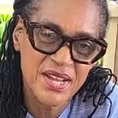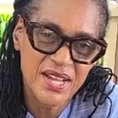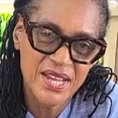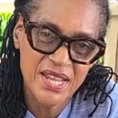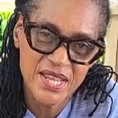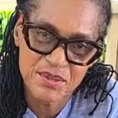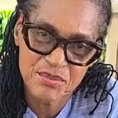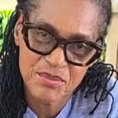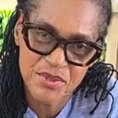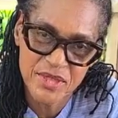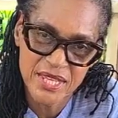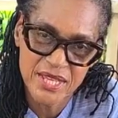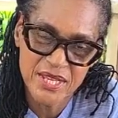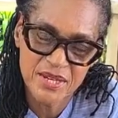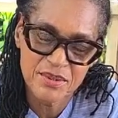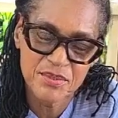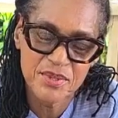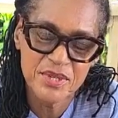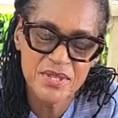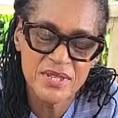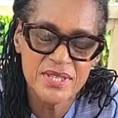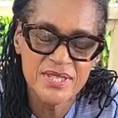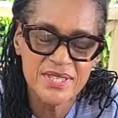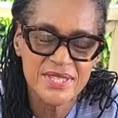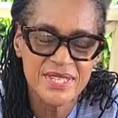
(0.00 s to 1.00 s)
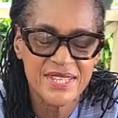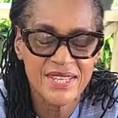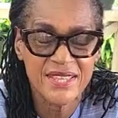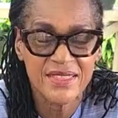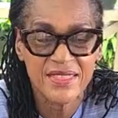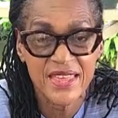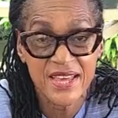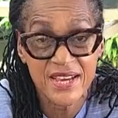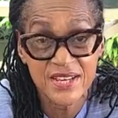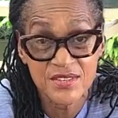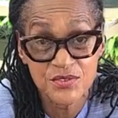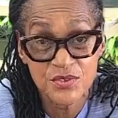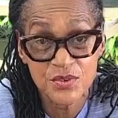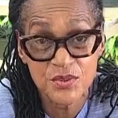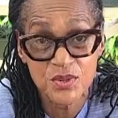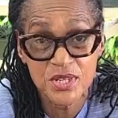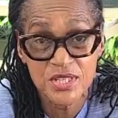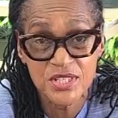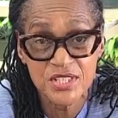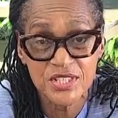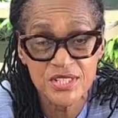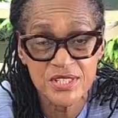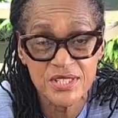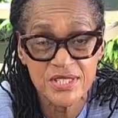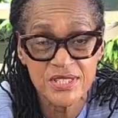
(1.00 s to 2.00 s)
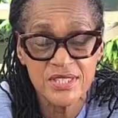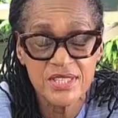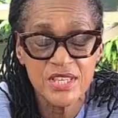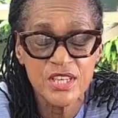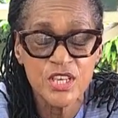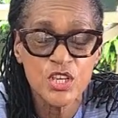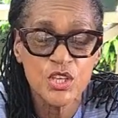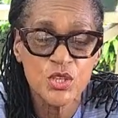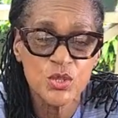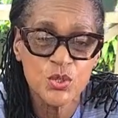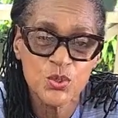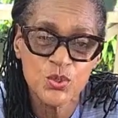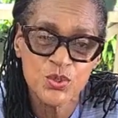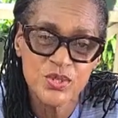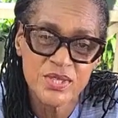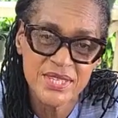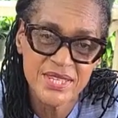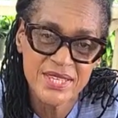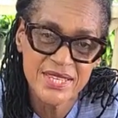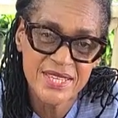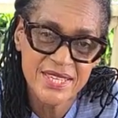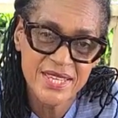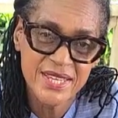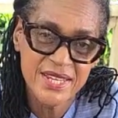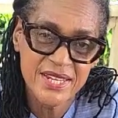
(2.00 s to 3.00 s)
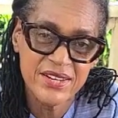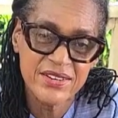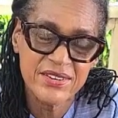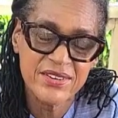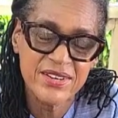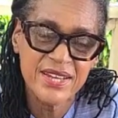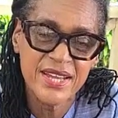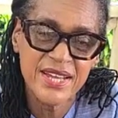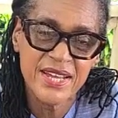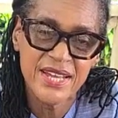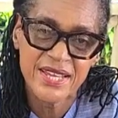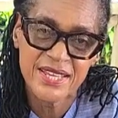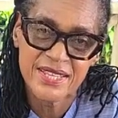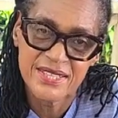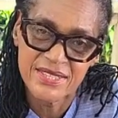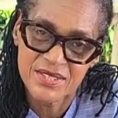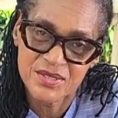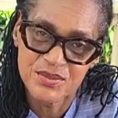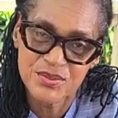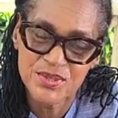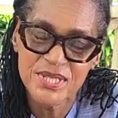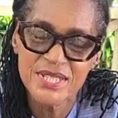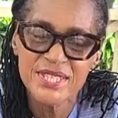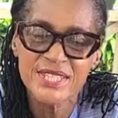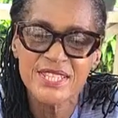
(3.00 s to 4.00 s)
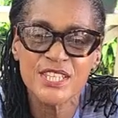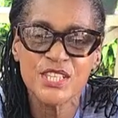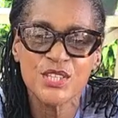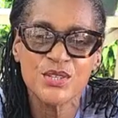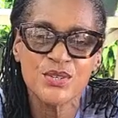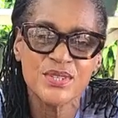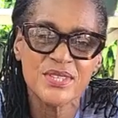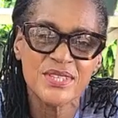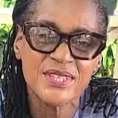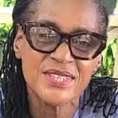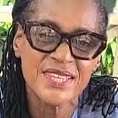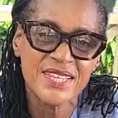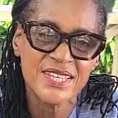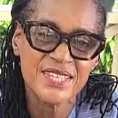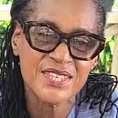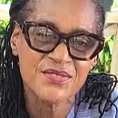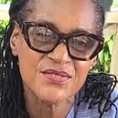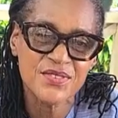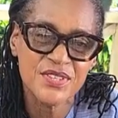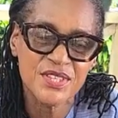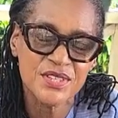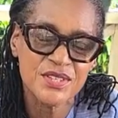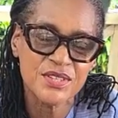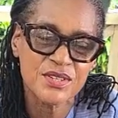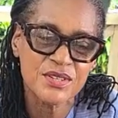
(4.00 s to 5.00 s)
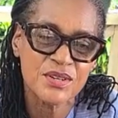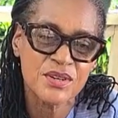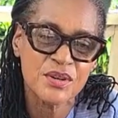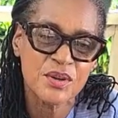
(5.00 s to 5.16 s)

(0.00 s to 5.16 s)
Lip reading: I'm Thelma saying thanks for watching, you take care, and we'll see you in the next video.